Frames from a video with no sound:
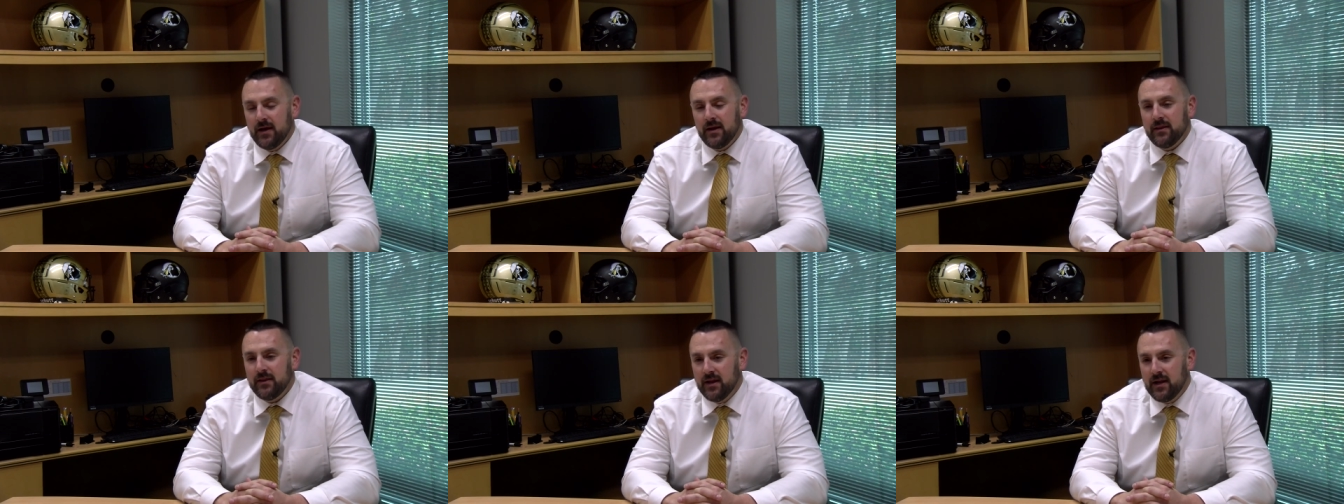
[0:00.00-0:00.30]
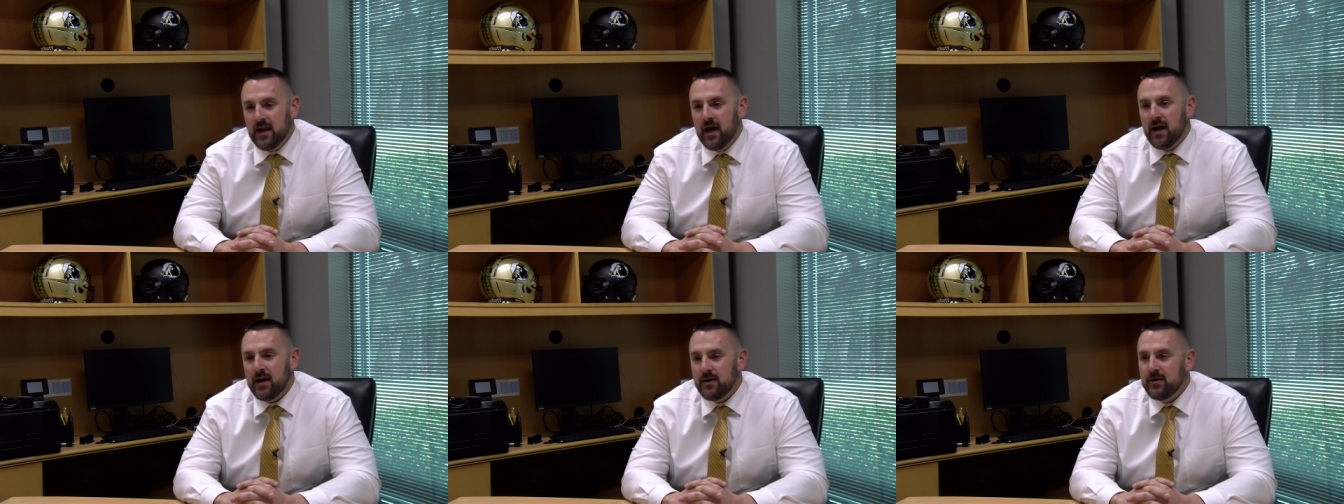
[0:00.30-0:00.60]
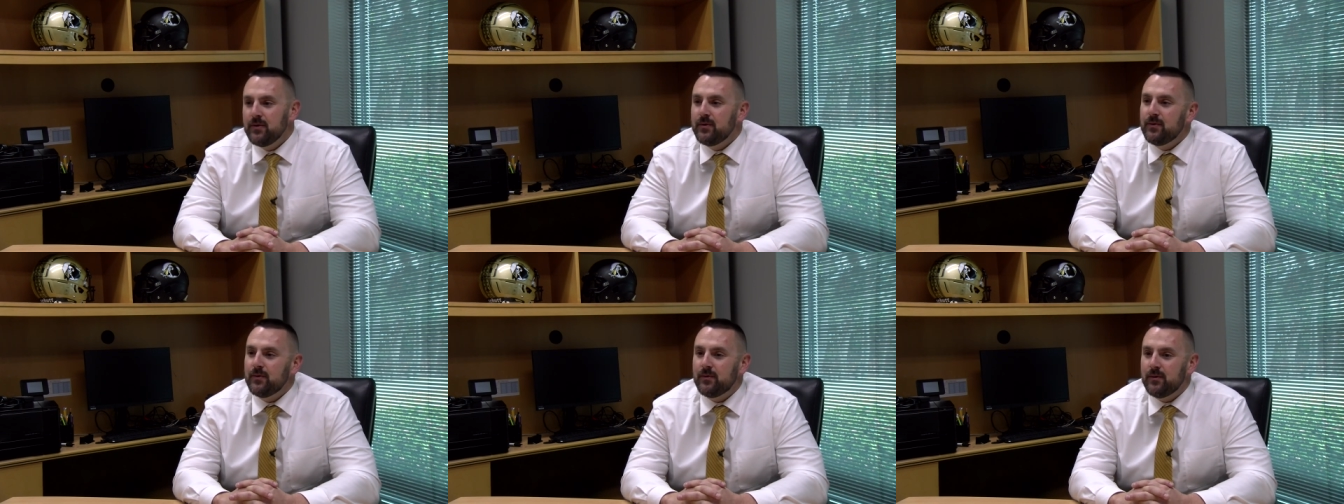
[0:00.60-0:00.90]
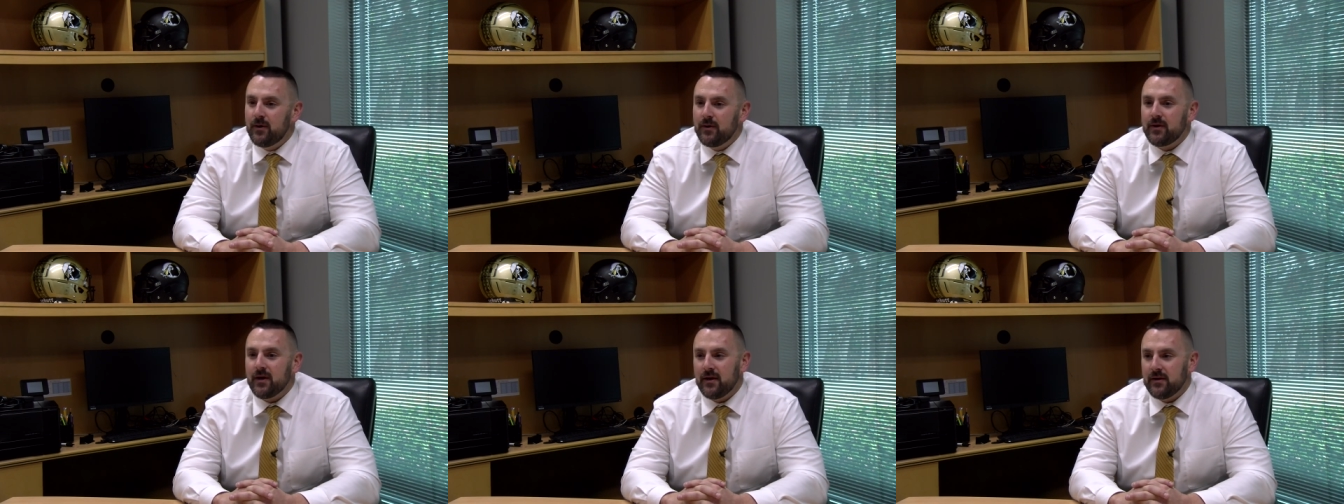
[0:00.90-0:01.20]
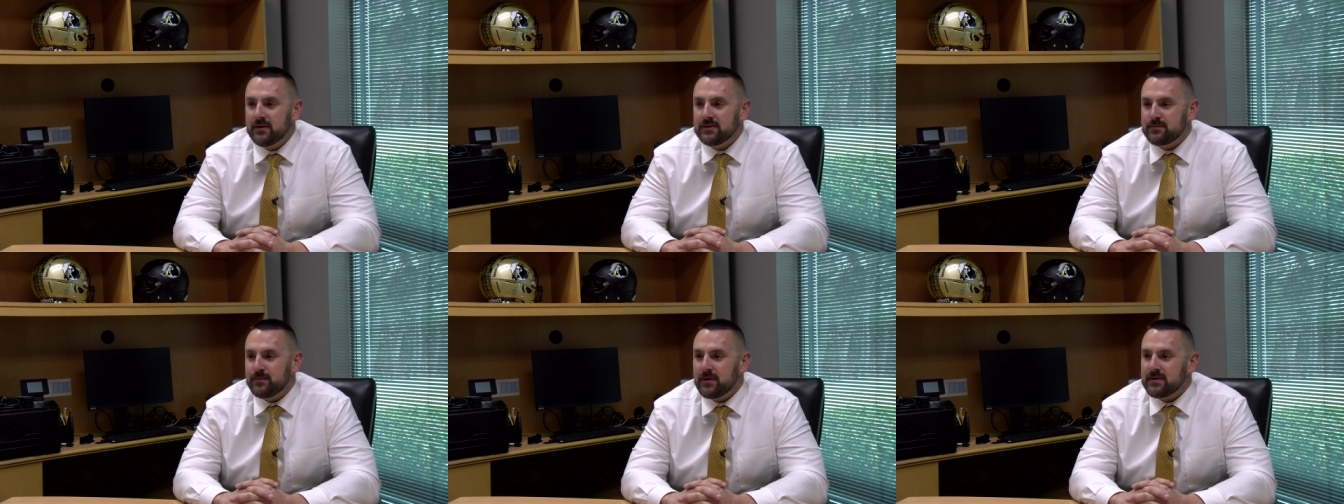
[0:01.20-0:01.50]
then I knew, okay,
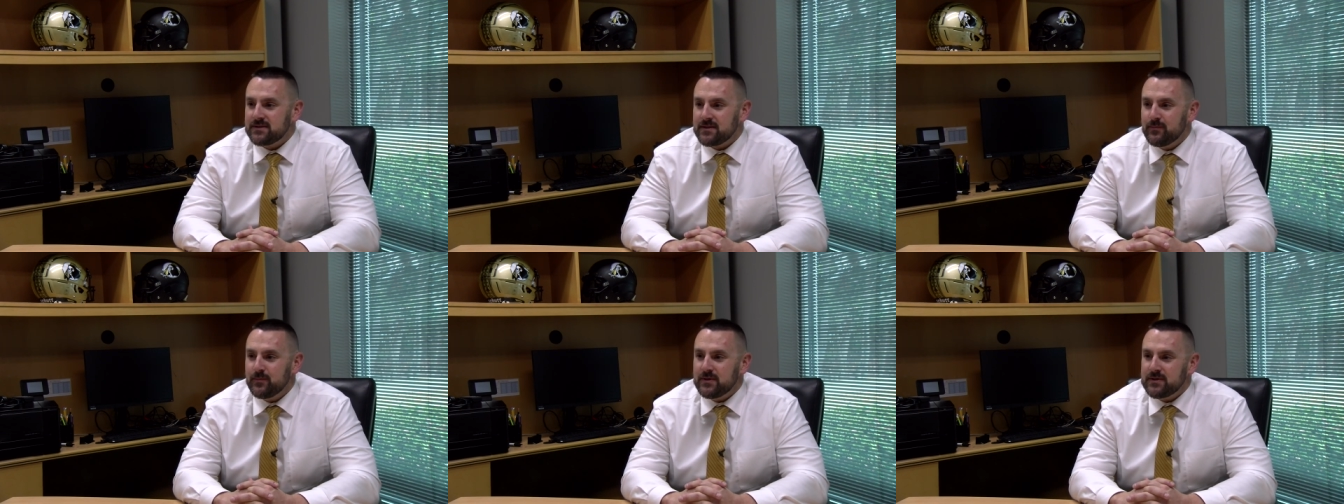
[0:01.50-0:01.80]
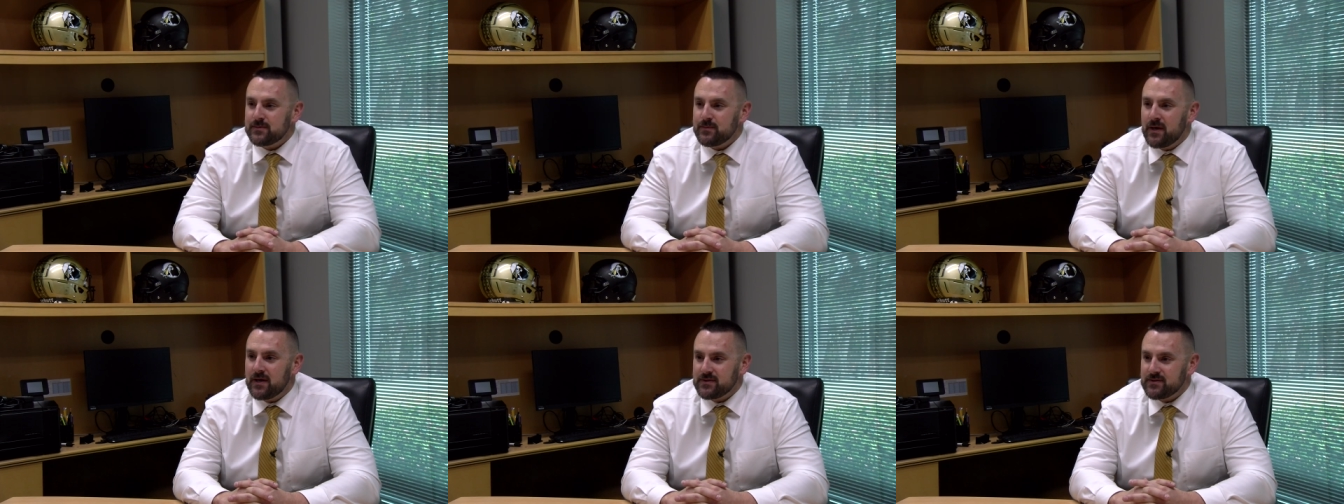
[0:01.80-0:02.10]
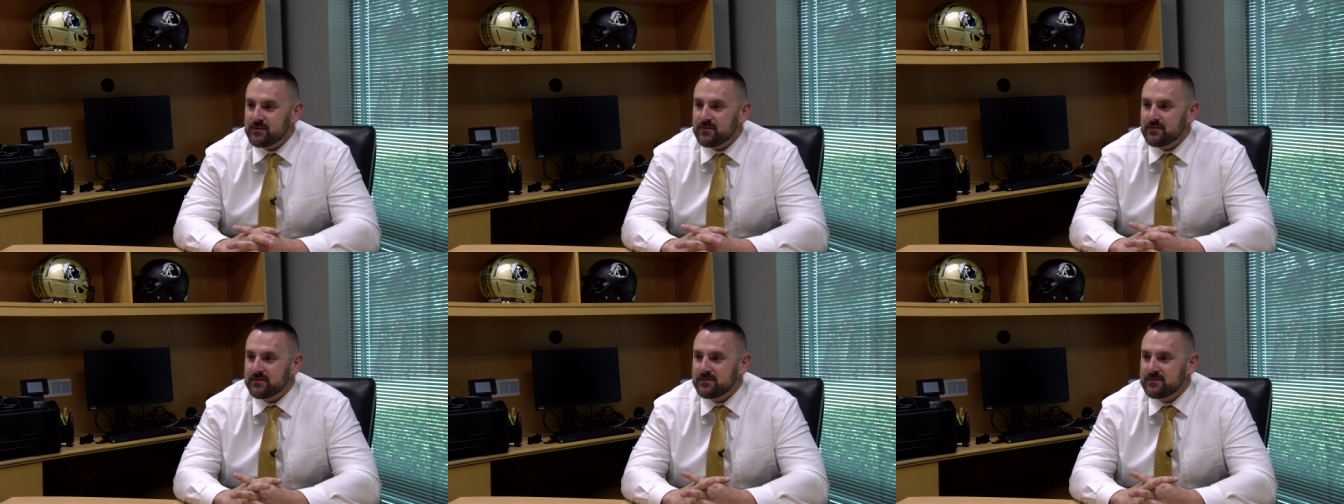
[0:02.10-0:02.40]
this place can be special.